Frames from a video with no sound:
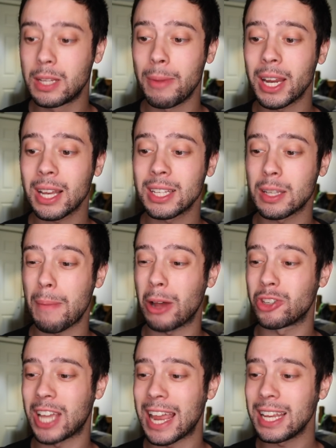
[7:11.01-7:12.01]
Dominica is a
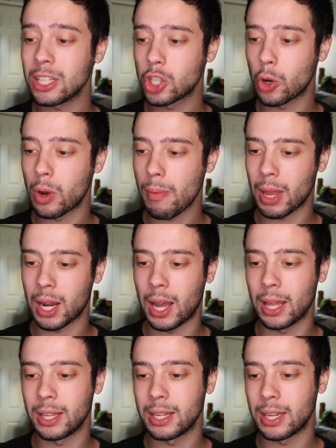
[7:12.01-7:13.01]
mountainous Caribbean
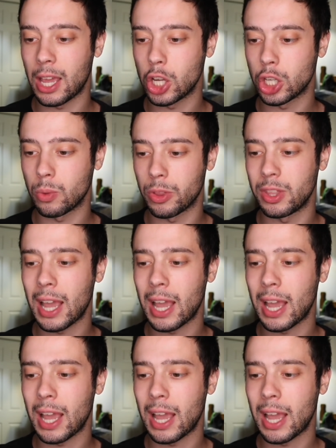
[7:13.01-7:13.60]
island nation with